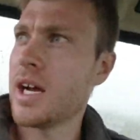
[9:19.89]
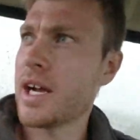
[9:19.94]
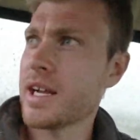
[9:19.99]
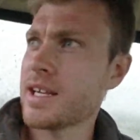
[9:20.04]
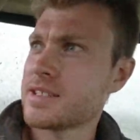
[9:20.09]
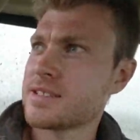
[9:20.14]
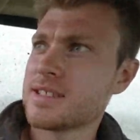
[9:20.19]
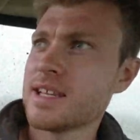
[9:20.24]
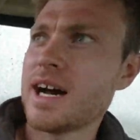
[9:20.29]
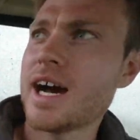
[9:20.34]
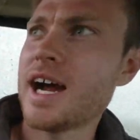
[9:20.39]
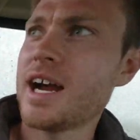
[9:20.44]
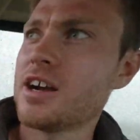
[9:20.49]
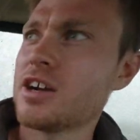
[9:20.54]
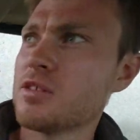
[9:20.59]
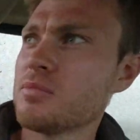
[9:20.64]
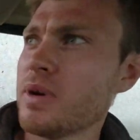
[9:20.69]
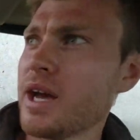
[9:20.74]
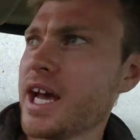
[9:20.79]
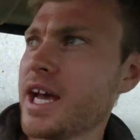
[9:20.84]
I guess the
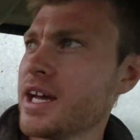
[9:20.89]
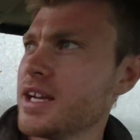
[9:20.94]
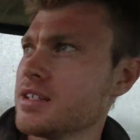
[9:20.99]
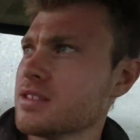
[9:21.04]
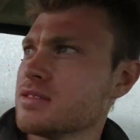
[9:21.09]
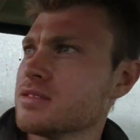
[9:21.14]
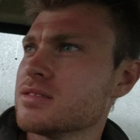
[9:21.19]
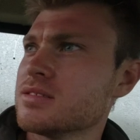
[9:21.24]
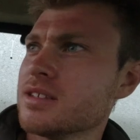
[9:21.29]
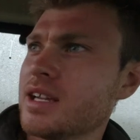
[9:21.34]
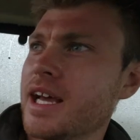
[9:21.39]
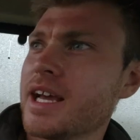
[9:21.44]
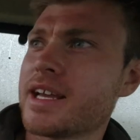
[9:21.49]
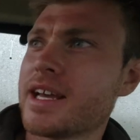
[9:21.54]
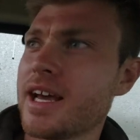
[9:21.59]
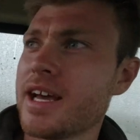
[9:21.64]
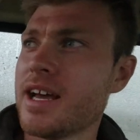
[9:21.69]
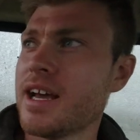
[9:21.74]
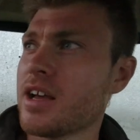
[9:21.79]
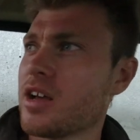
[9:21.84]
hired man
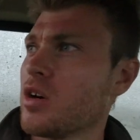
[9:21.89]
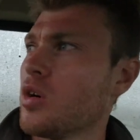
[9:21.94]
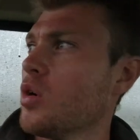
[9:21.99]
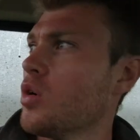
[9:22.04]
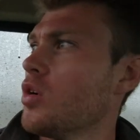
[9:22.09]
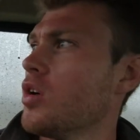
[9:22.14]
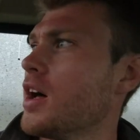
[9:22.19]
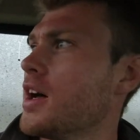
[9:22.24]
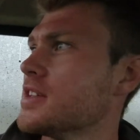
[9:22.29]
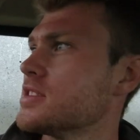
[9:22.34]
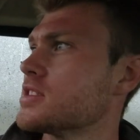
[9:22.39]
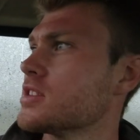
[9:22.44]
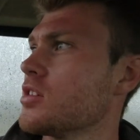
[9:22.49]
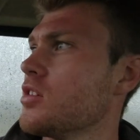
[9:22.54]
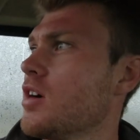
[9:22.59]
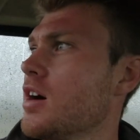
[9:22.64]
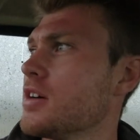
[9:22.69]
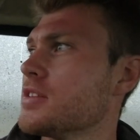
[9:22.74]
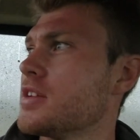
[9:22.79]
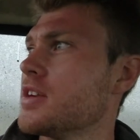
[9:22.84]
AKA Cole has to
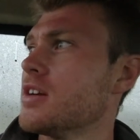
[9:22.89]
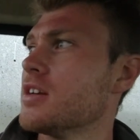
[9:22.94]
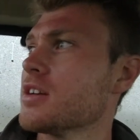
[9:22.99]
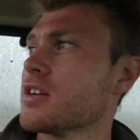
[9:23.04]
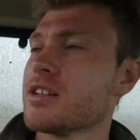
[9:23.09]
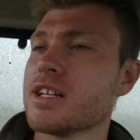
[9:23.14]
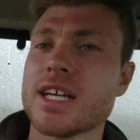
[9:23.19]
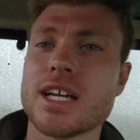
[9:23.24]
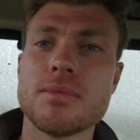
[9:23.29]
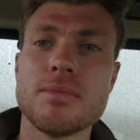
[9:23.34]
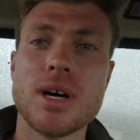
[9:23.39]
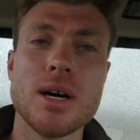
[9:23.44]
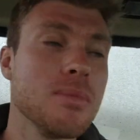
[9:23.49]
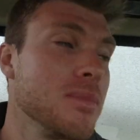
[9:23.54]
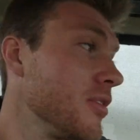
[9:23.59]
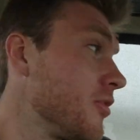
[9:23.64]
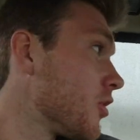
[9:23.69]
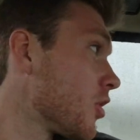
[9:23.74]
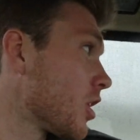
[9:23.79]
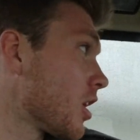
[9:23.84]
go out there and clean them up
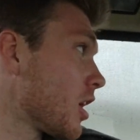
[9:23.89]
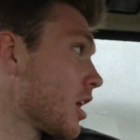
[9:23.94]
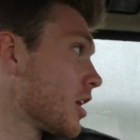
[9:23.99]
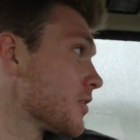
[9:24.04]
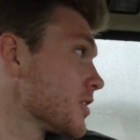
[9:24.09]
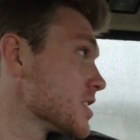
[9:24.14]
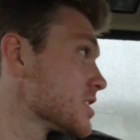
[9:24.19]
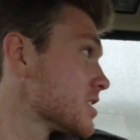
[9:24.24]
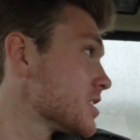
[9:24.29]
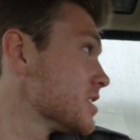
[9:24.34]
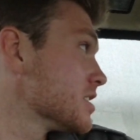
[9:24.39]
before harvest.